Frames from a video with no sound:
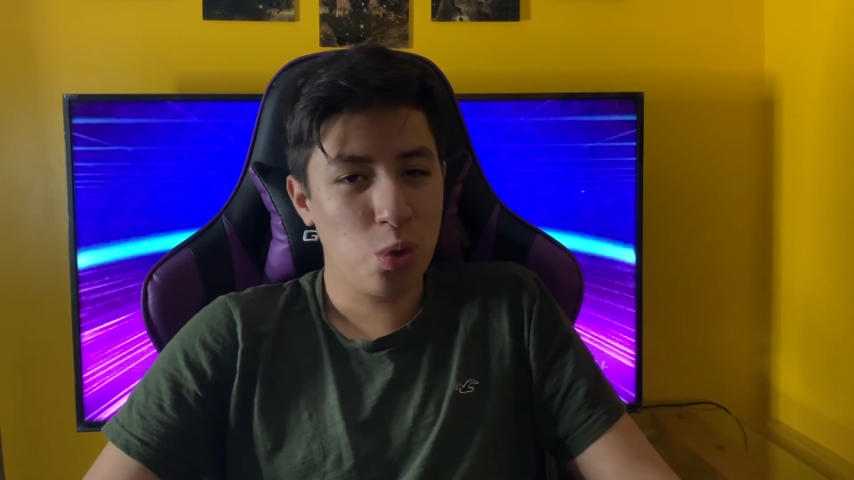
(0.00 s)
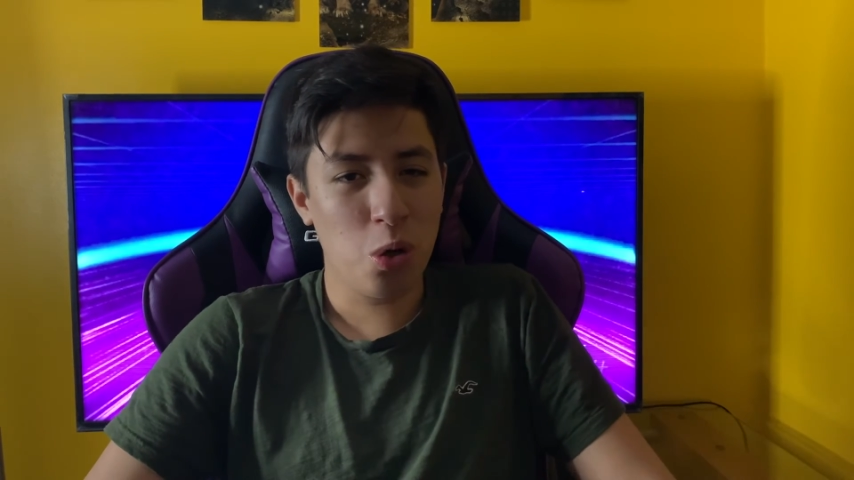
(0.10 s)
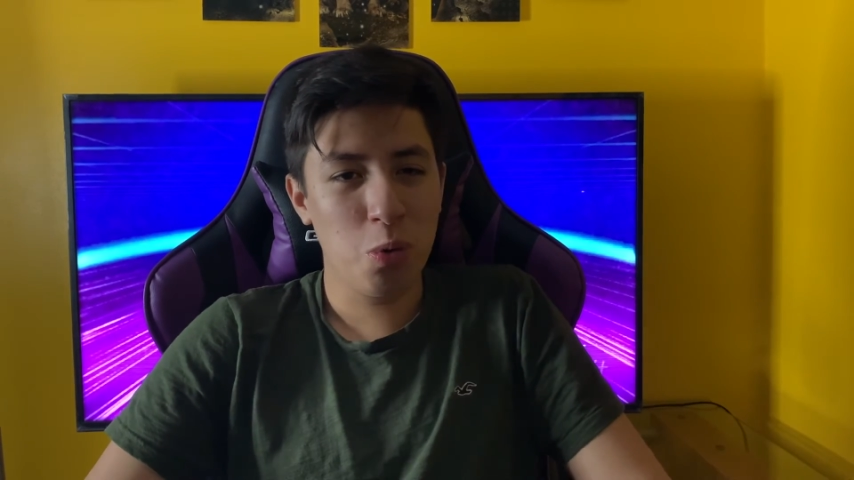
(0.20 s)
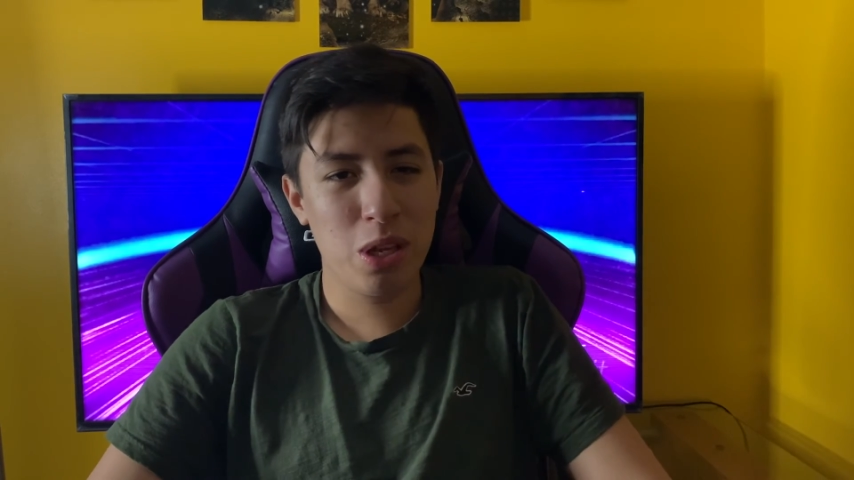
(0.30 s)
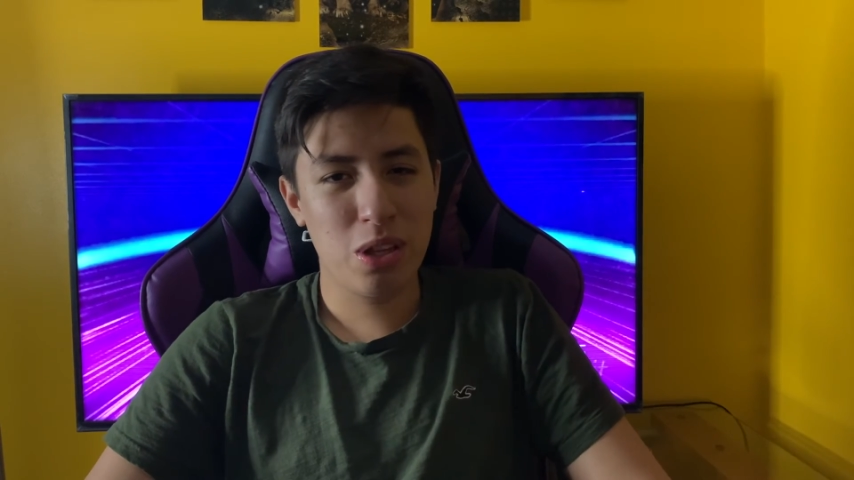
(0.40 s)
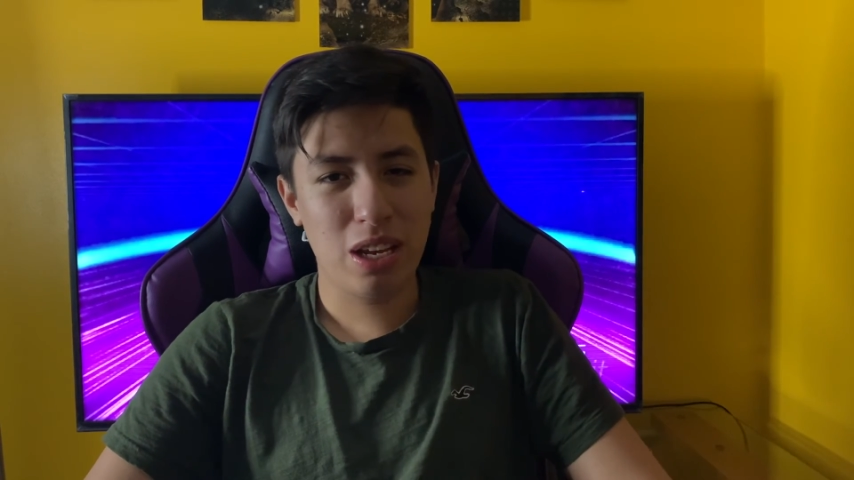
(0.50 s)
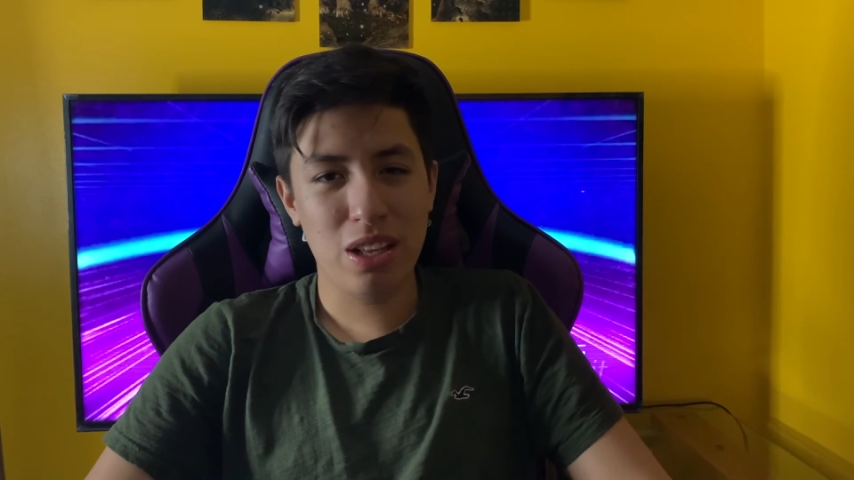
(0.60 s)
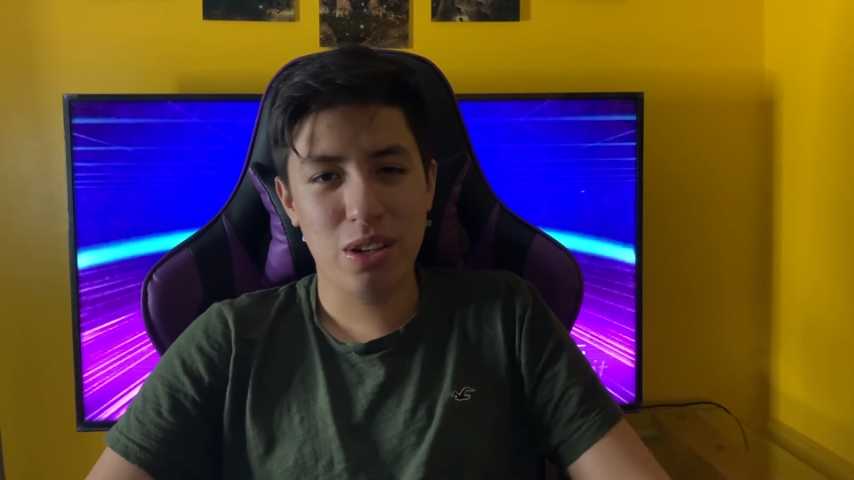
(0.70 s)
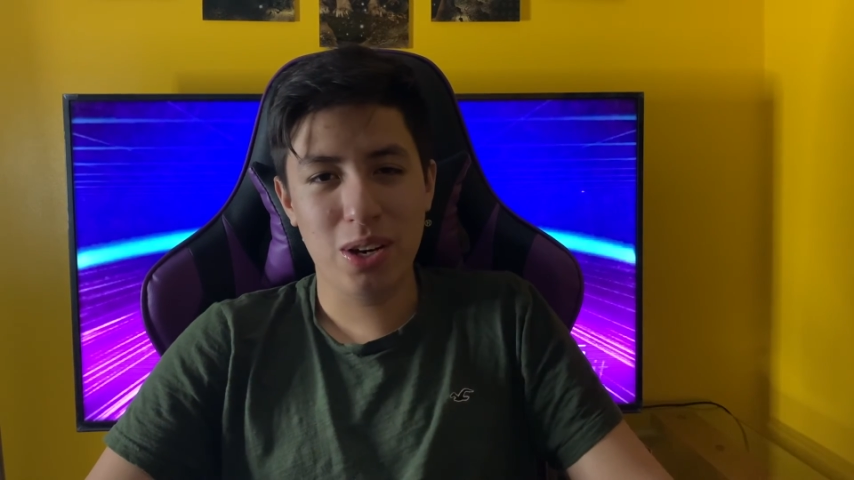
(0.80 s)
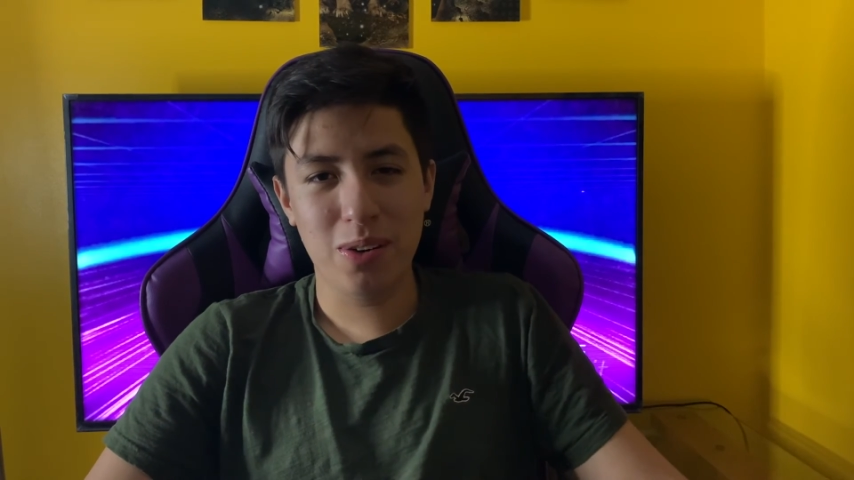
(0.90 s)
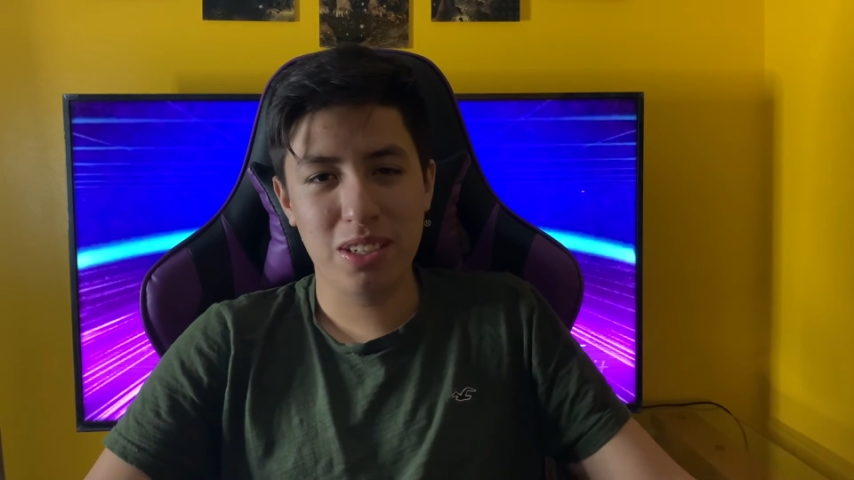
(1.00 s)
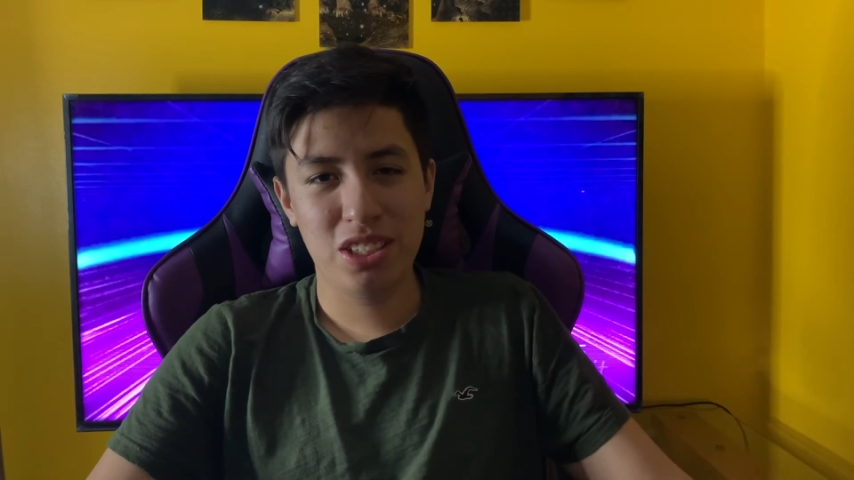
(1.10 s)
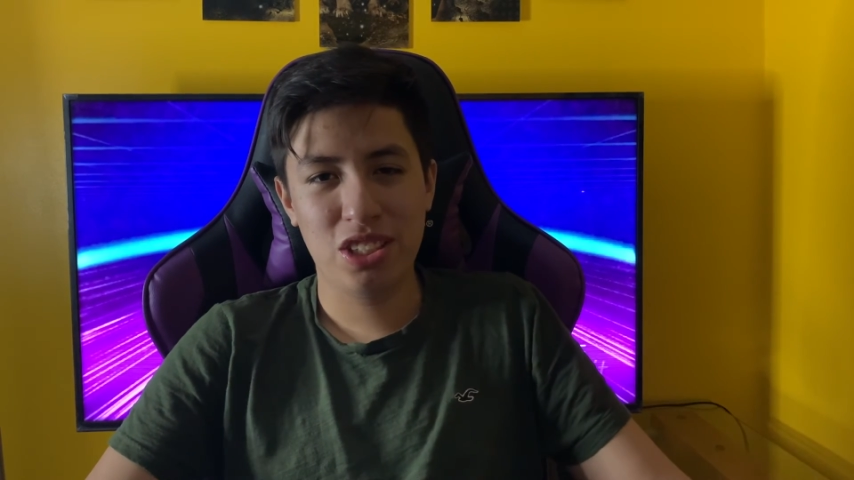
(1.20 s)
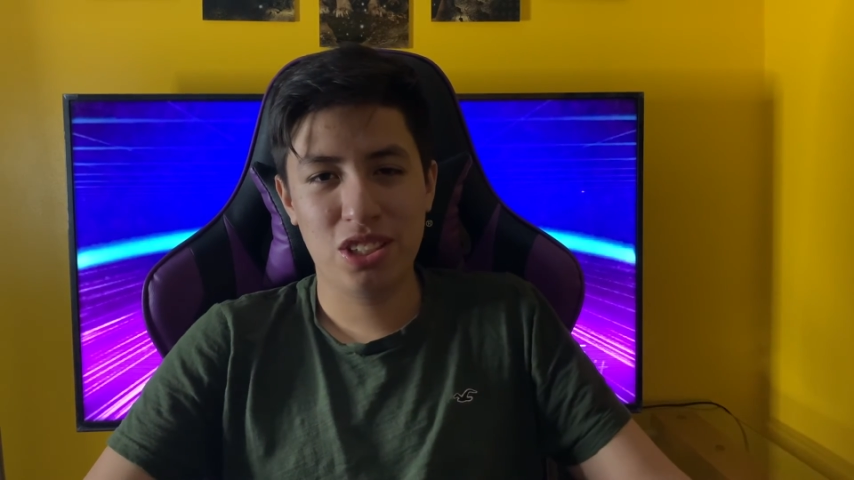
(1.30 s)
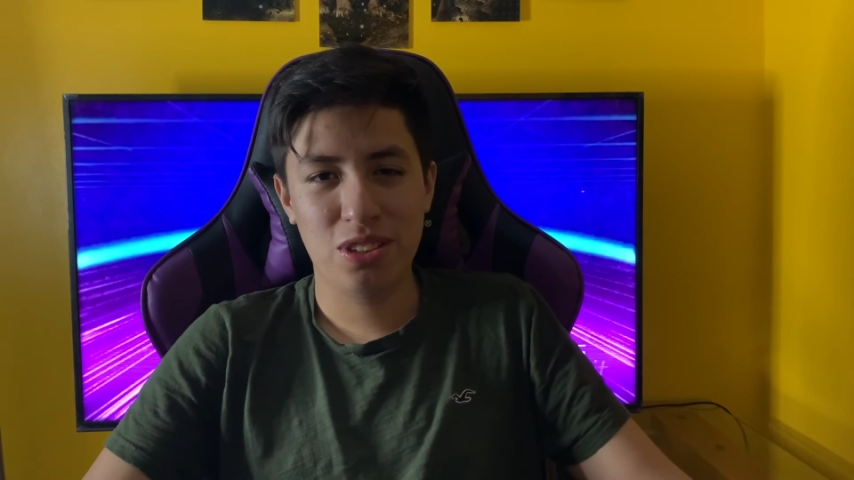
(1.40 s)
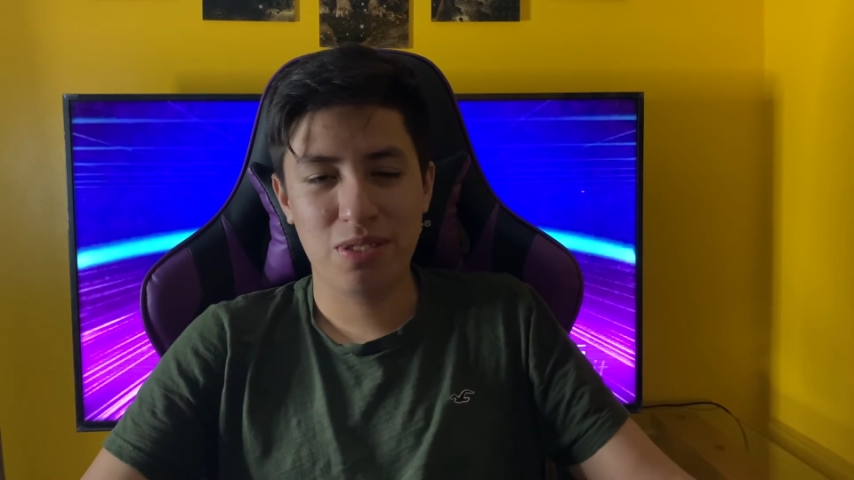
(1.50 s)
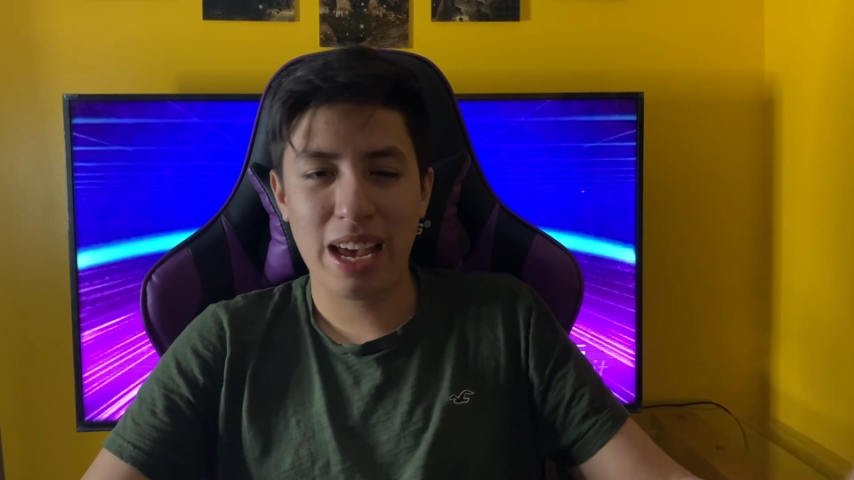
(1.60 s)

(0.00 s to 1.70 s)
all we can do is